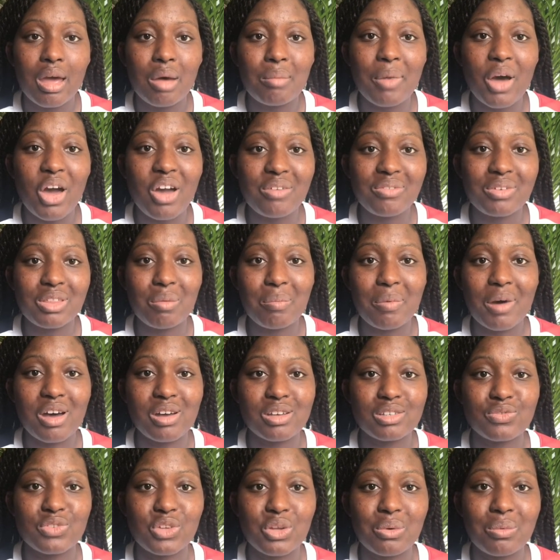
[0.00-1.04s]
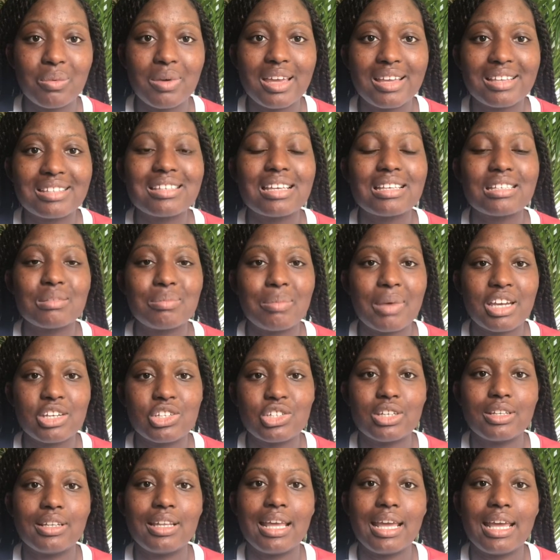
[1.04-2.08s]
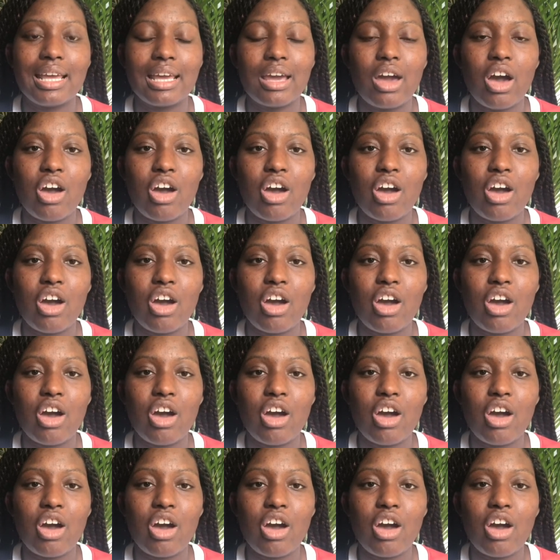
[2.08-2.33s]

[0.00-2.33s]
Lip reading: But over the past few weeks especially,